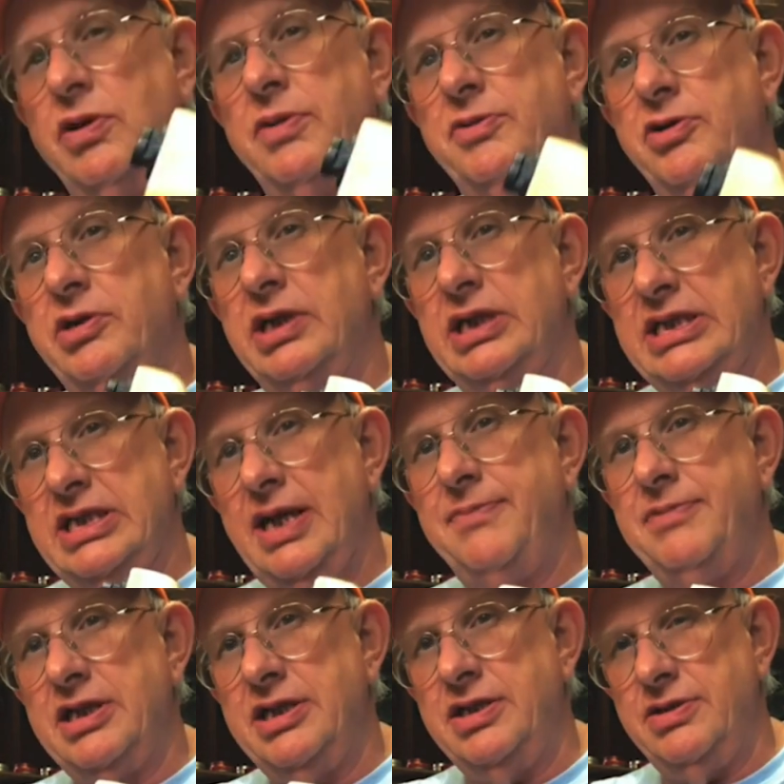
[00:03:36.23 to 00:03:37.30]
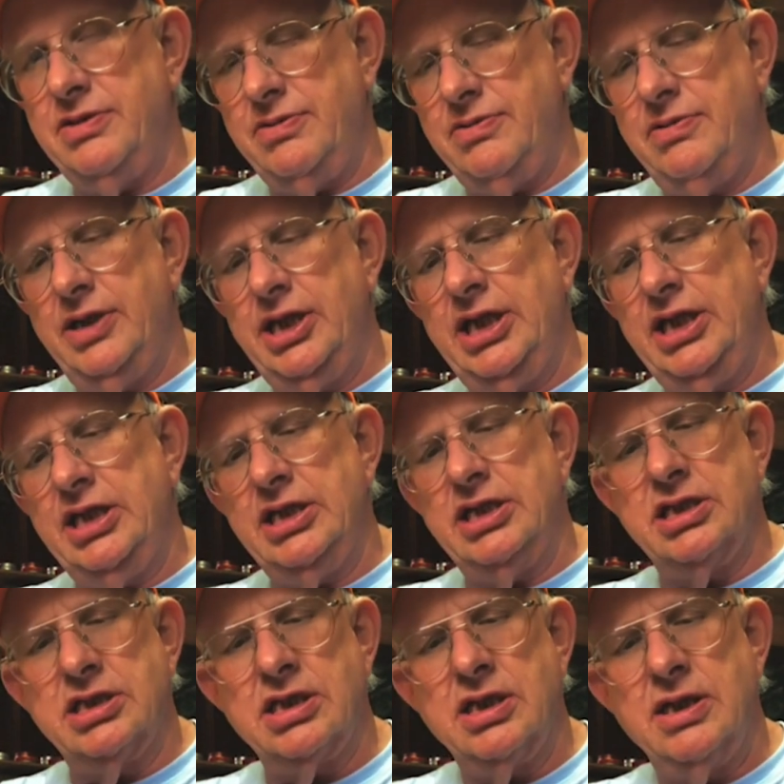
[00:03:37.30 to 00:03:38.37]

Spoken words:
I'm going to attempt to do is